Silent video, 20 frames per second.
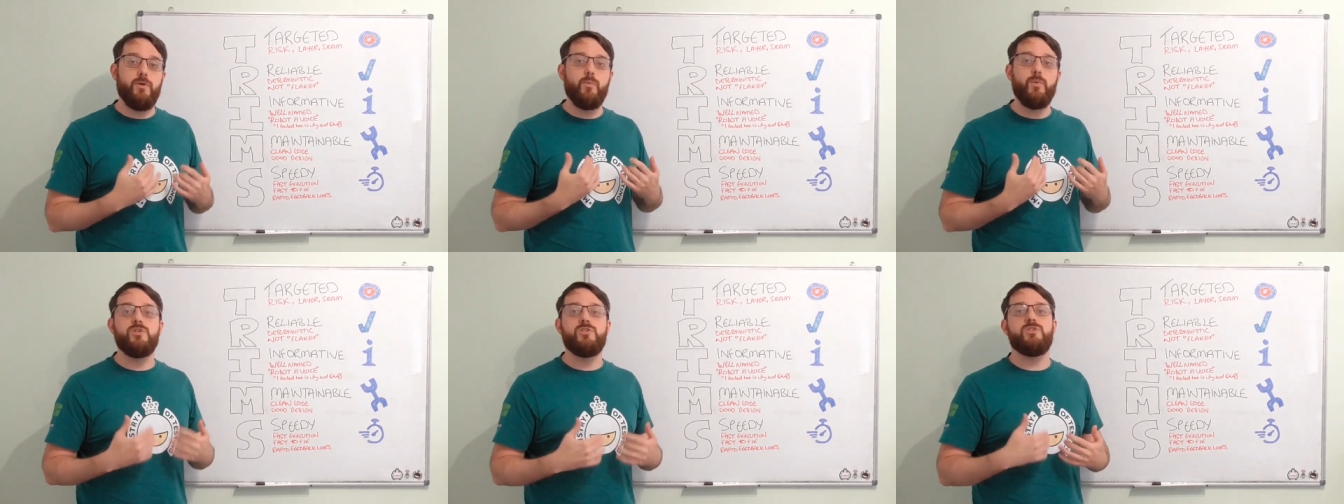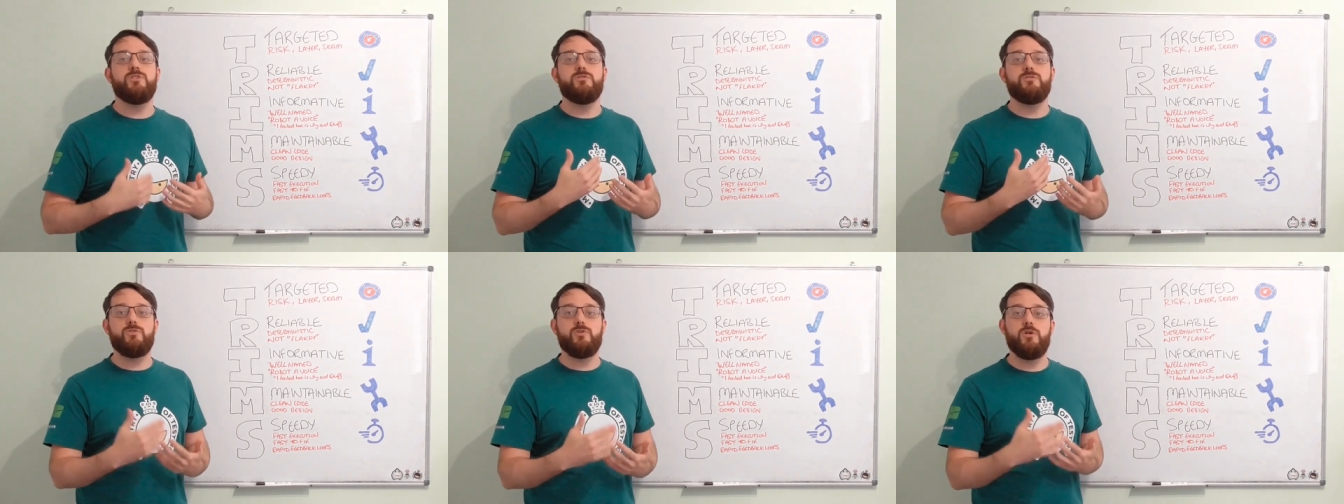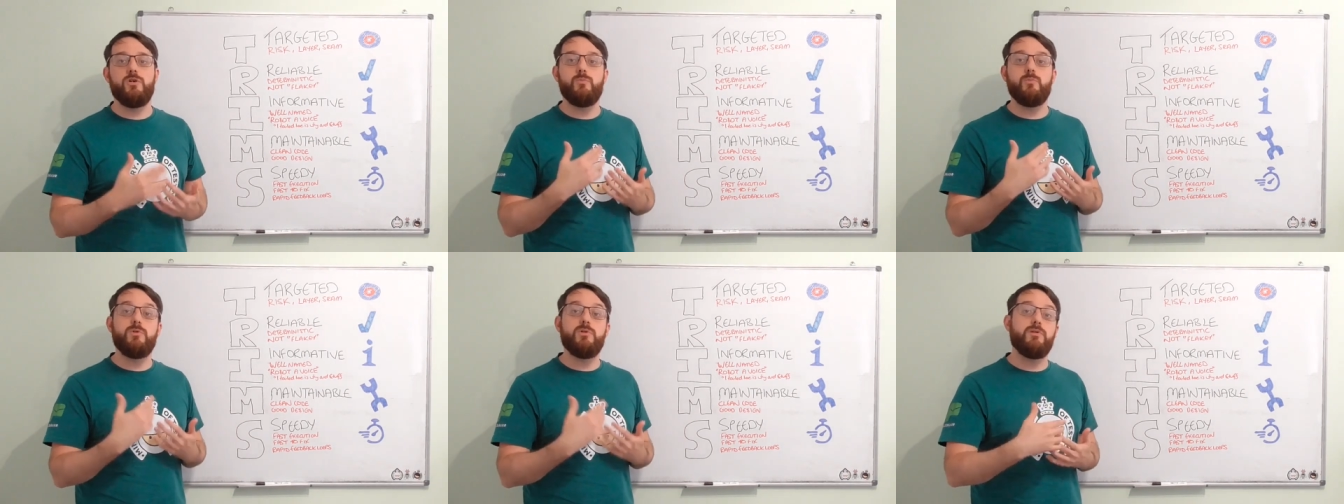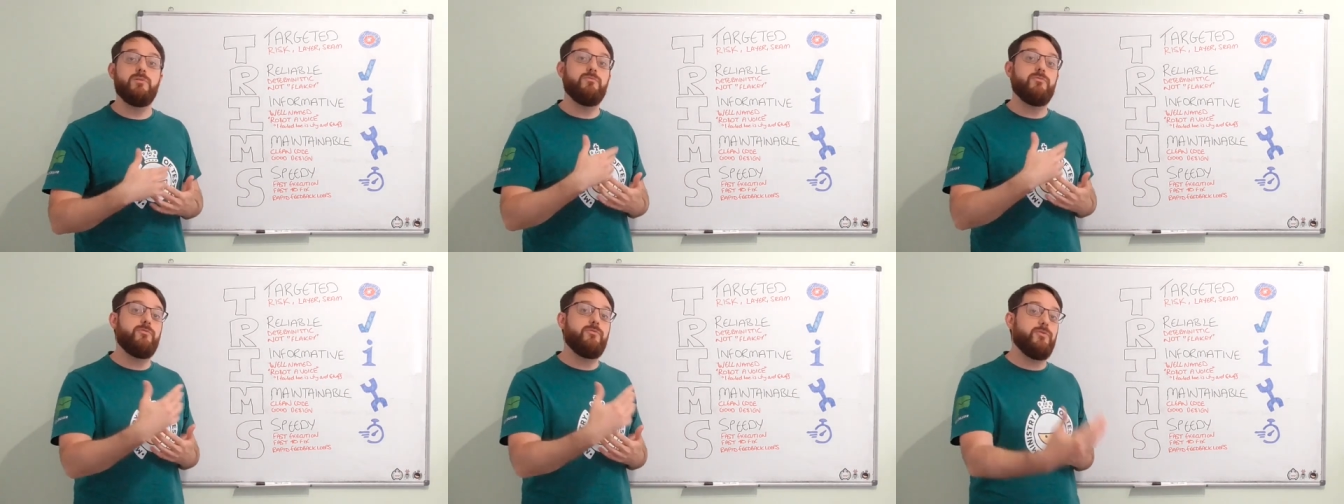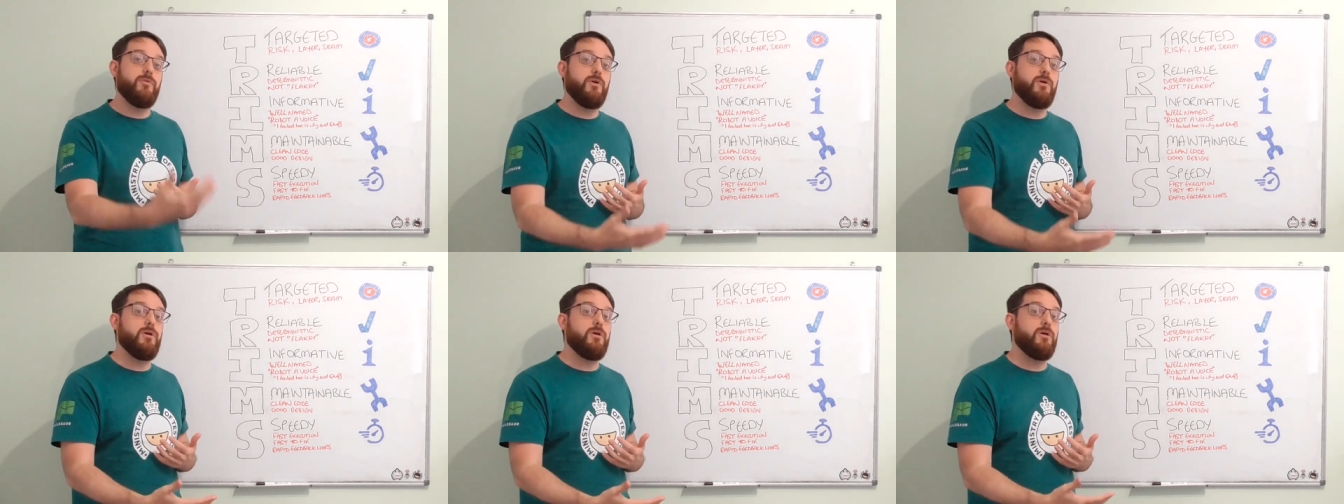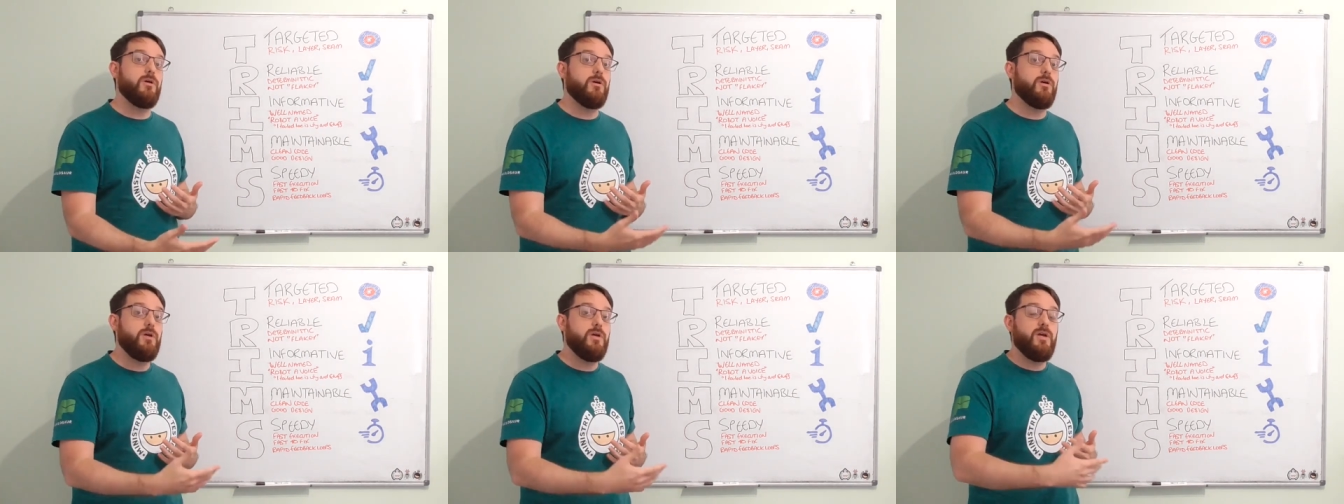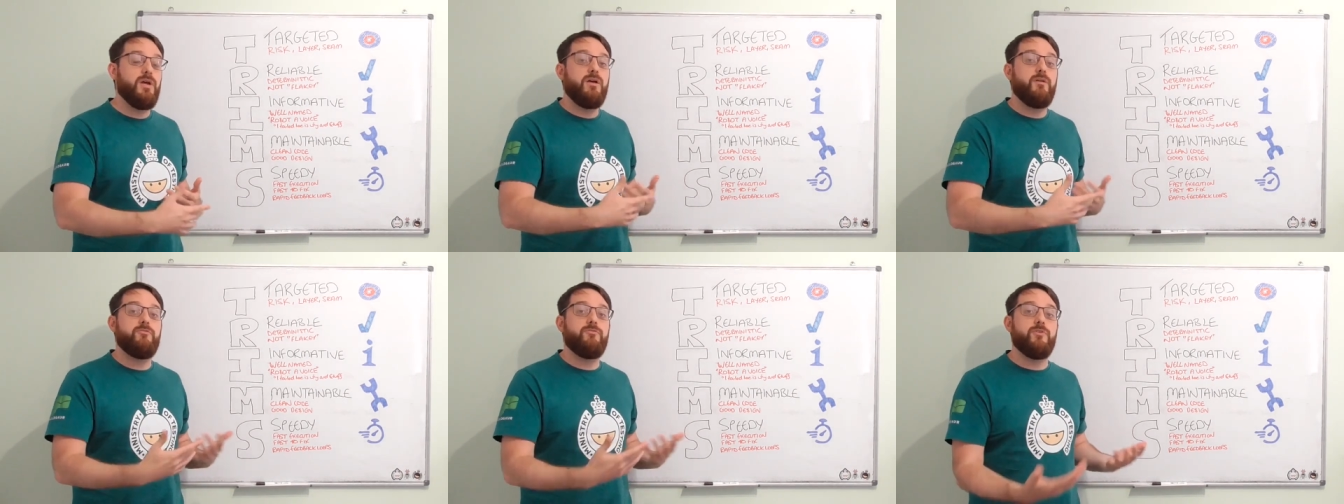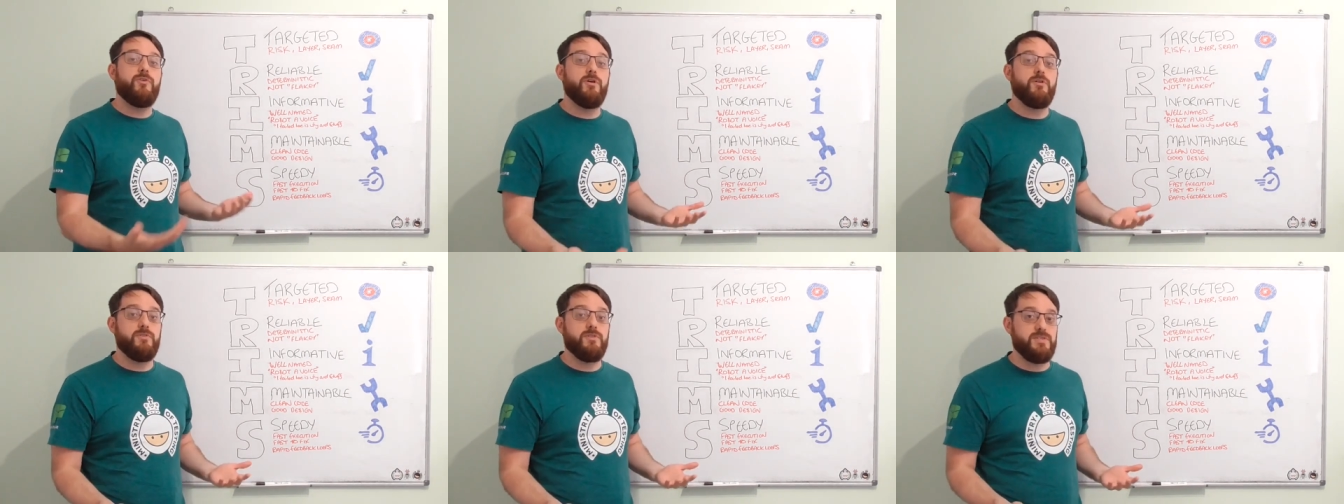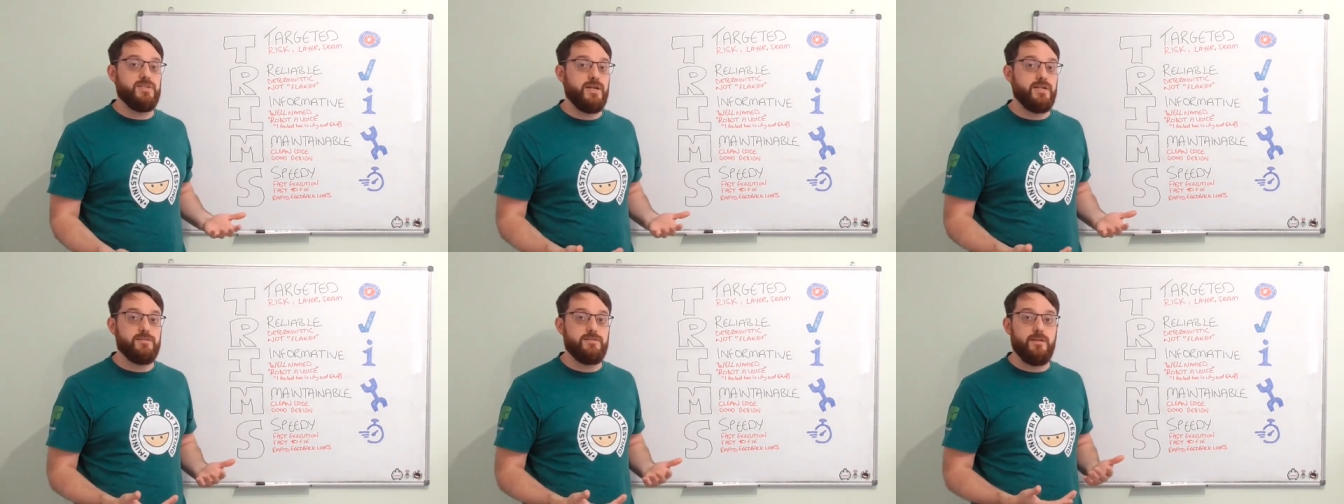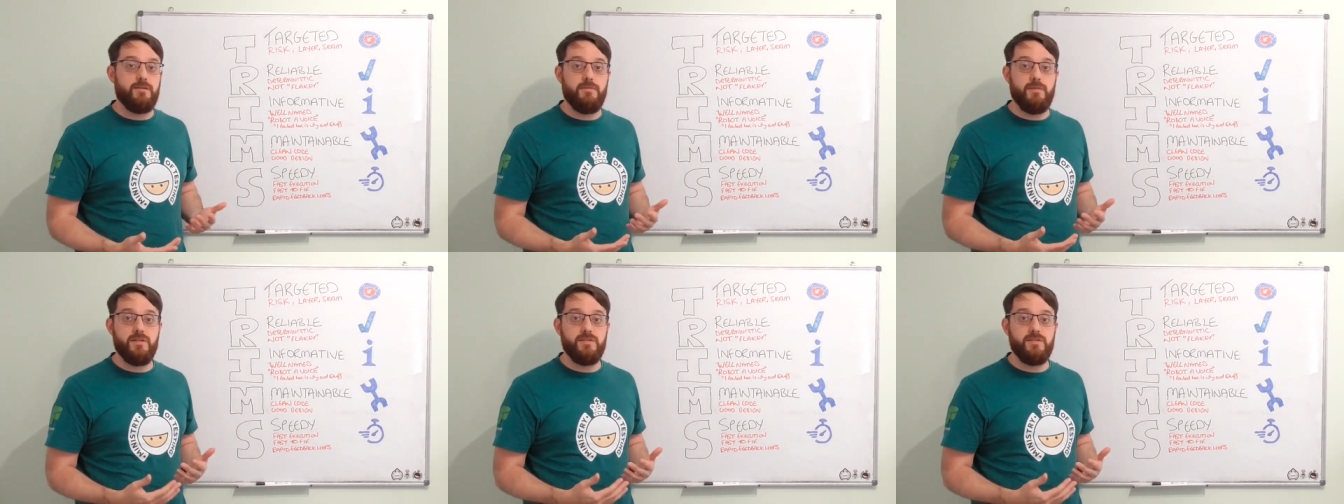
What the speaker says: which in turn will infer further testing